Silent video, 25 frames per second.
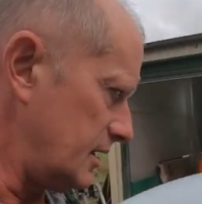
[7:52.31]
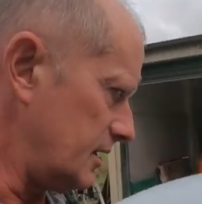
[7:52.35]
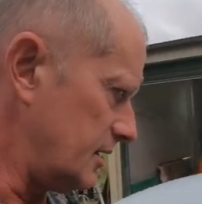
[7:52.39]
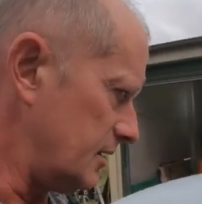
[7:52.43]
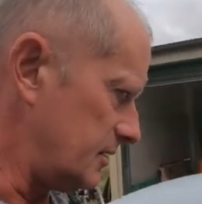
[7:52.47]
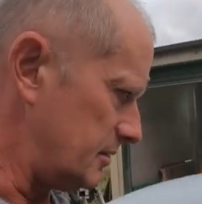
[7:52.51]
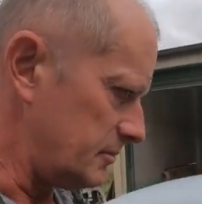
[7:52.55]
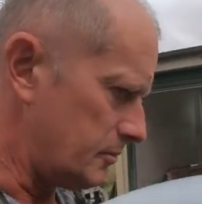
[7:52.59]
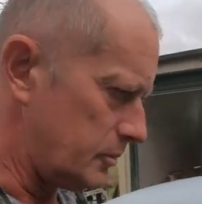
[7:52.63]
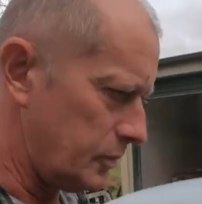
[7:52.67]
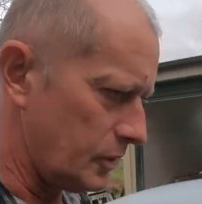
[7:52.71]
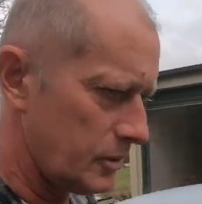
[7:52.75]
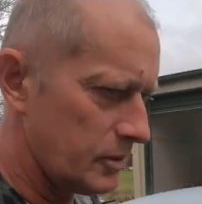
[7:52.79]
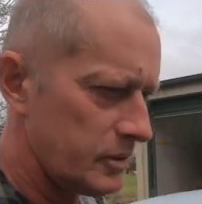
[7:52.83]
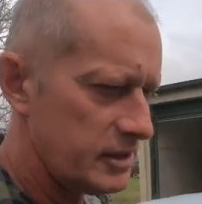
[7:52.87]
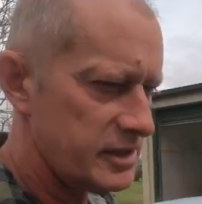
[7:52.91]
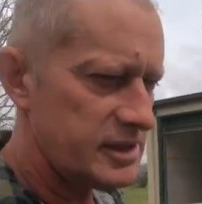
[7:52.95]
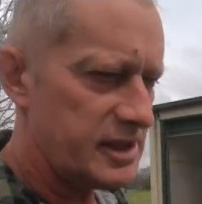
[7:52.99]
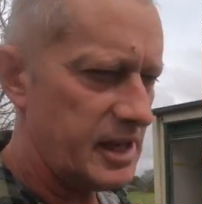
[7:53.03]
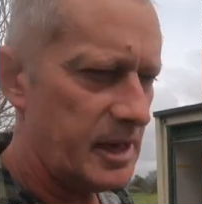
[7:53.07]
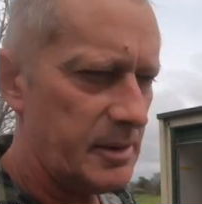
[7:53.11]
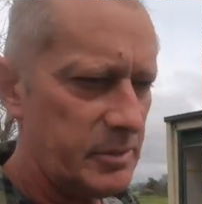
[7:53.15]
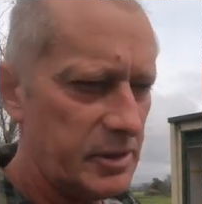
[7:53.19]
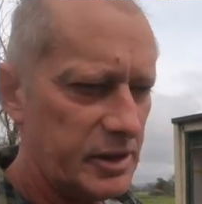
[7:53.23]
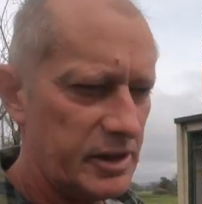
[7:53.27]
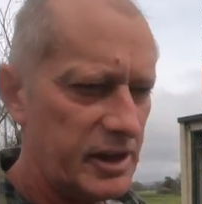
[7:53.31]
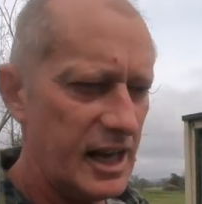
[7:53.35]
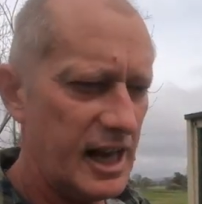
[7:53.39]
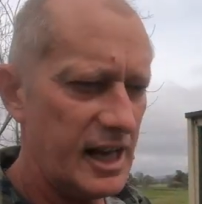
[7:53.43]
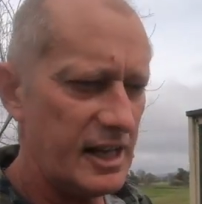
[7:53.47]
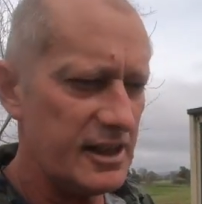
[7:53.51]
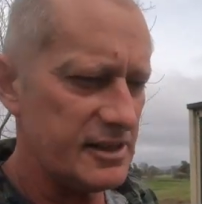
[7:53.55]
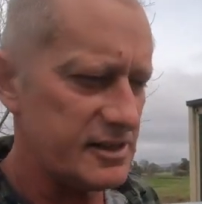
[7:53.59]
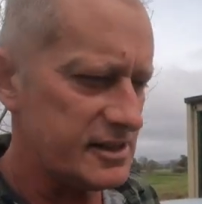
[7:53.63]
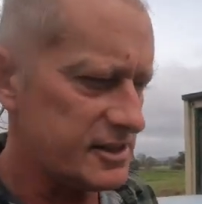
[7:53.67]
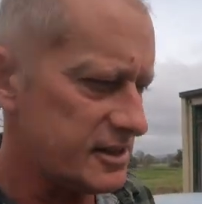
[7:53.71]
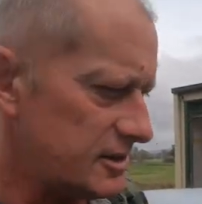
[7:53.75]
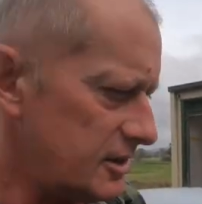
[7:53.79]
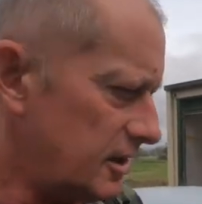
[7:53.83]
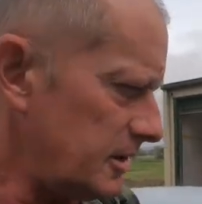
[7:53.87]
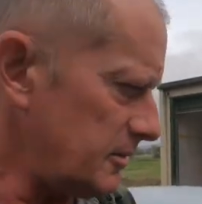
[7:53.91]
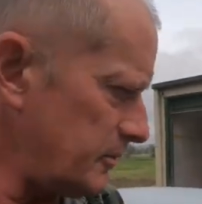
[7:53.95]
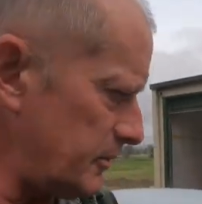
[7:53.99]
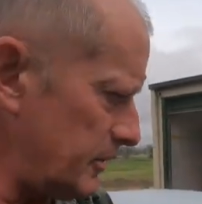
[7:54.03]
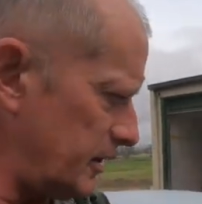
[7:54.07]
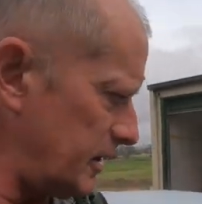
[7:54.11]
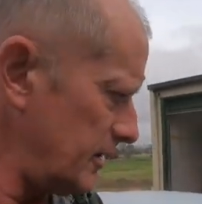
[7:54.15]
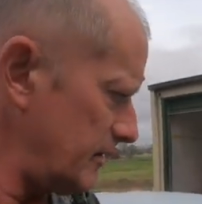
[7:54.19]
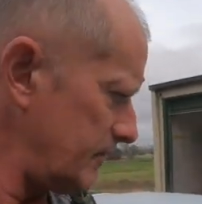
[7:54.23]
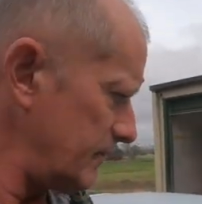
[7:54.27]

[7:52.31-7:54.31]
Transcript: the boys up at Colour Stop